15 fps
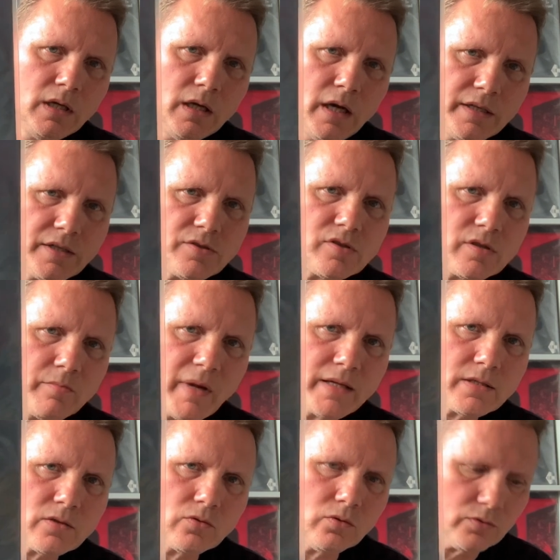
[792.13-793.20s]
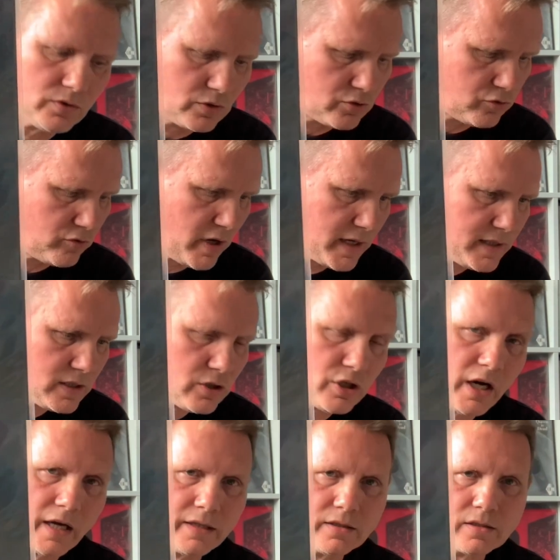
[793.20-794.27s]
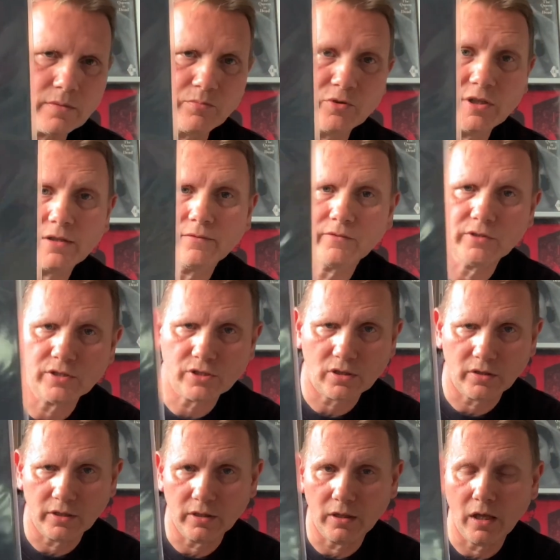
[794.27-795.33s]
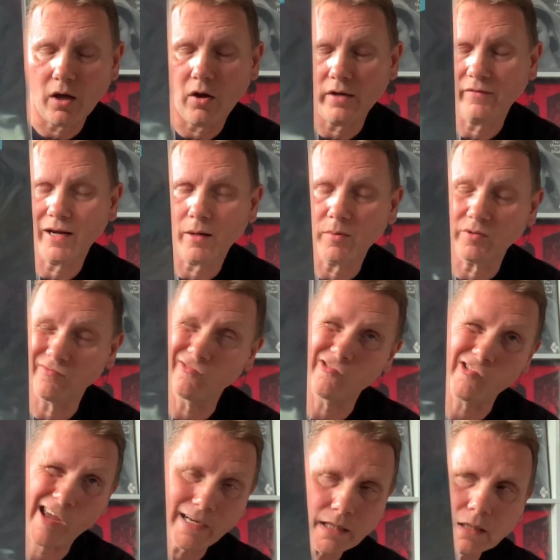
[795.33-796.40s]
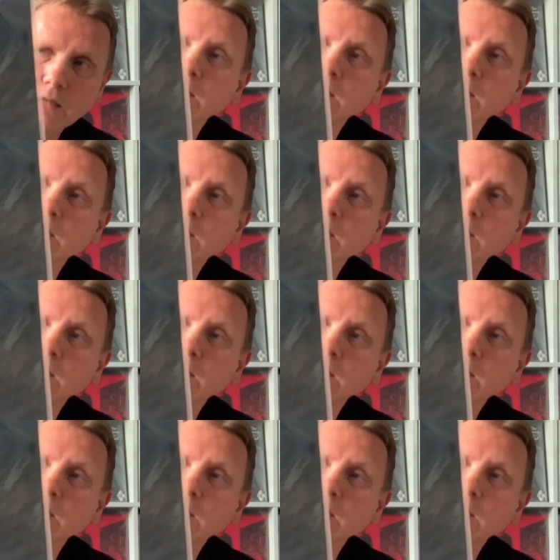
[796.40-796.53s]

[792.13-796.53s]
an instrumental called The Drace Chain. There's a brilliant version on the live album Rank,